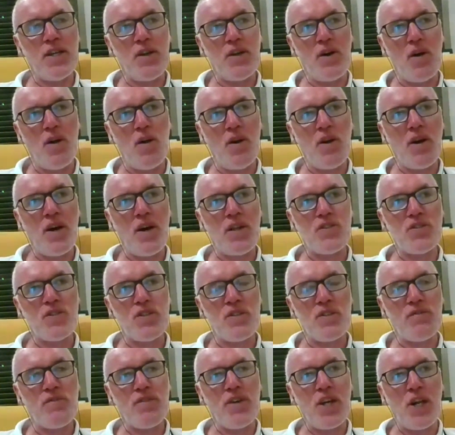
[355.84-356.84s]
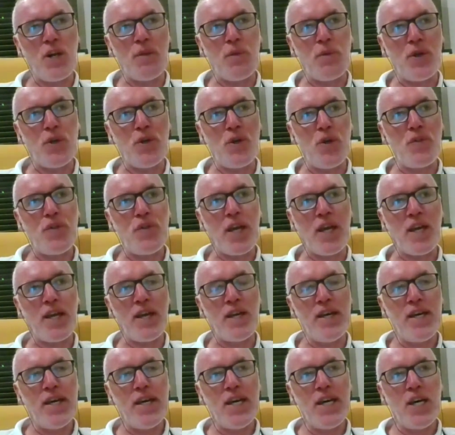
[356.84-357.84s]
all lines of the field, but
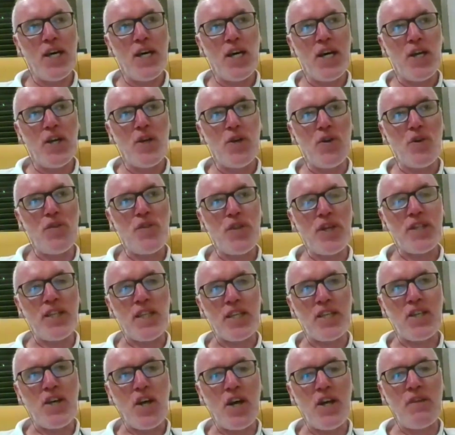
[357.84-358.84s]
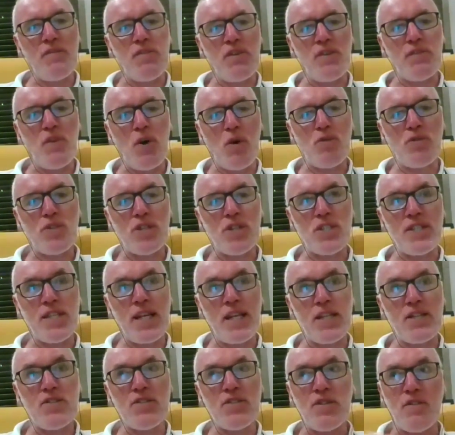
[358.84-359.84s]
nothing that kind of invoked a
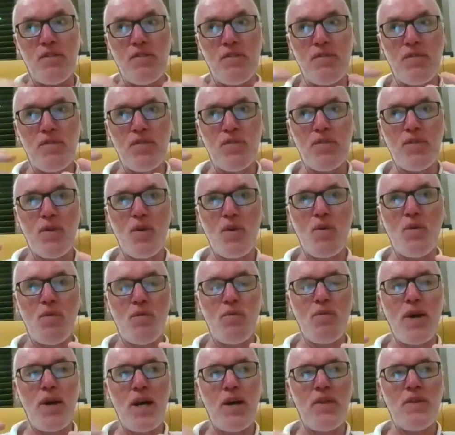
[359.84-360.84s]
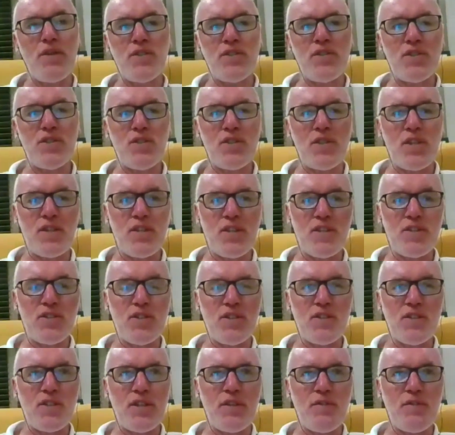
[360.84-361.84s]
sense of where well, this is